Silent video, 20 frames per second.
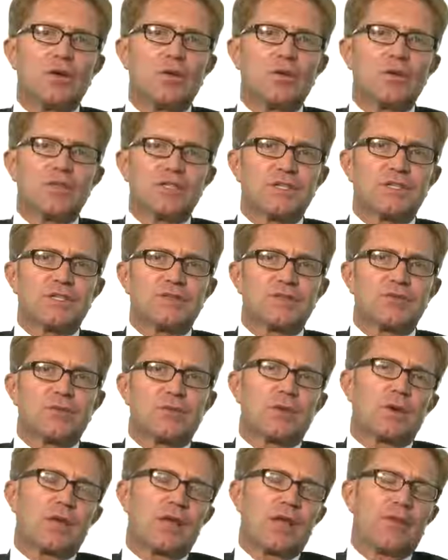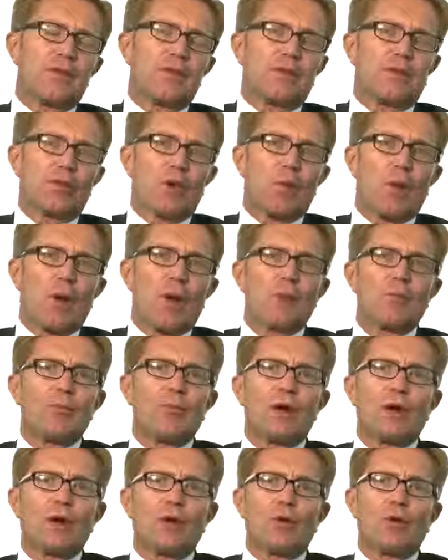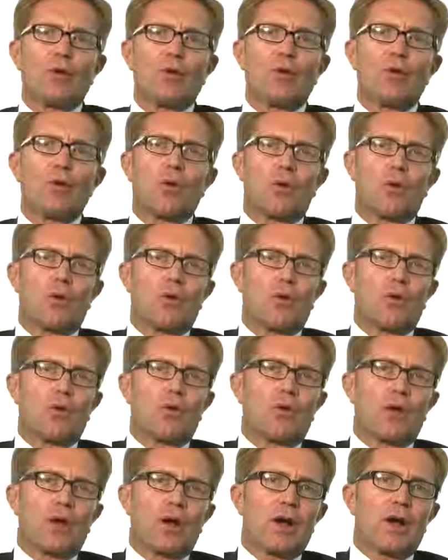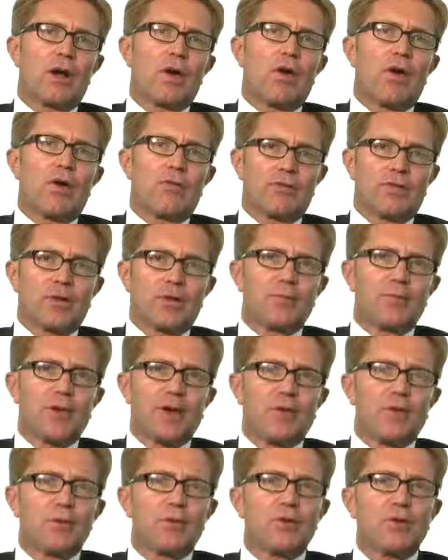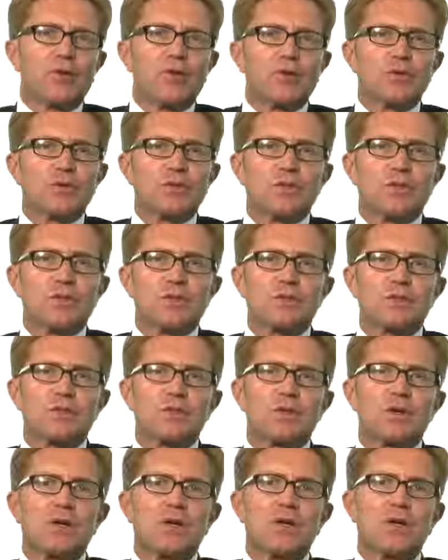which is either required by law or offered by the producers,